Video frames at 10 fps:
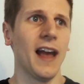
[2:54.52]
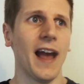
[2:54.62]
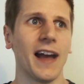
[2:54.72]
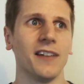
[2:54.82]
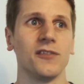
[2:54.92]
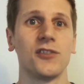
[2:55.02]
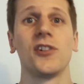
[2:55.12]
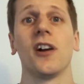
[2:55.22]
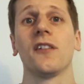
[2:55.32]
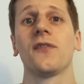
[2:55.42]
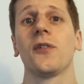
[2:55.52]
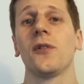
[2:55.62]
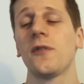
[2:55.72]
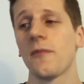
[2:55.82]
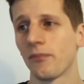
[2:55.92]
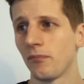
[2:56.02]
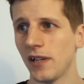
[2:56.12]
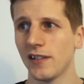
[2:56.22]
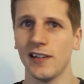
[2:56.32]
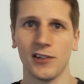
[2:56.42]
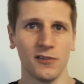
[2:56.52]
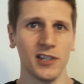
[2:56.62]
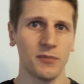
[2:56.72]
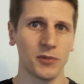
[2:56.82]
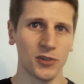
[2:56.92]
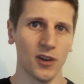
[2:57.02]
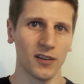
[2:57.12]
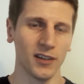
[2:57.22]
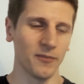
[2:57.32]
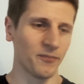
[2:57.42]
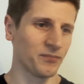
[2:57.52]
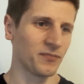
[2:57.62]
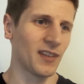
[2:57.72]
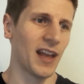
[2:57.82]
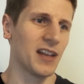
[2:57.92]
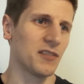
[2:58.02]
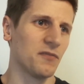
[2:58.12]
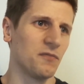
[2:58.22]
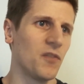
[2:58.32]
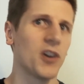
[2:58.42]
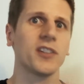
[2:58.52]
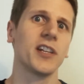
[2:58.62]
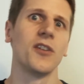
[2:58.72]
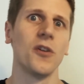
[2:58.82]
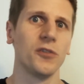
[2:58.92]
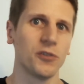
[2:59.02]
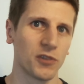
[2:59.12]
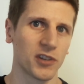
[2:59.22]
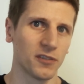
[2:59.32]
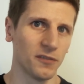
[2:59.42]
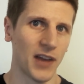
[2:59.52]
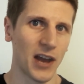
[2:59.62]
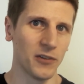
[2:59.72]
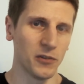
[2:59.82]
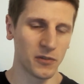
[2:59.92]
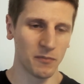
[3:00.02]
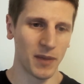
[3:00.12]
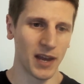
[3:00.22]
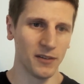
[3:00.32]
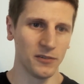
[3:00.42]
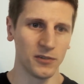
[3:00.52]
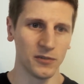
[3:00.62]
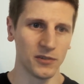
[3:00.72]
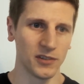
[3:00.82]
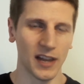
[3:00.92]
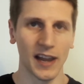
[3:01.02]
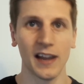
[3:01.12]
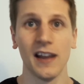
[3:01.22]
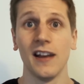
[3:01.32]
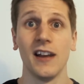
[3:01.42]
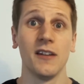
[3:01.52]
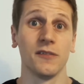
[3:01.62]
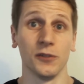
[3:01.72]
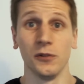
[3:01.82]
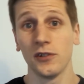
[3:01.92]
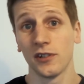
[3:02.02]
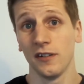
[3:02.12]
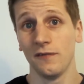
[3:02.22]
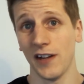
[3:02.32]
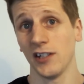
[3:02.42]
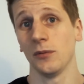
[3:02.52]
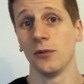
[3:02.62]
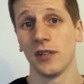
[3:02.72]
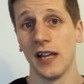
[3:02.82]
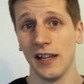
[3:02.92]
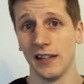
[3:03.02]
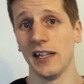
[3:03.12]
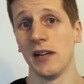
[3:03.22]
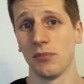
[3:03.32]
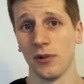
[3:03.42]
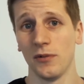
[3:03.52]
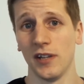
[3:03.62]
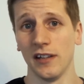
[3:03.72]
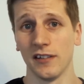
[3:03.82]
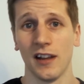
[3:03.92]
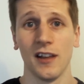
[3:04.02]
And junk food, biscuits, crisps, chocolate, has virtually no nutritional value compared to, say, fruits, vegetables, lean proteins.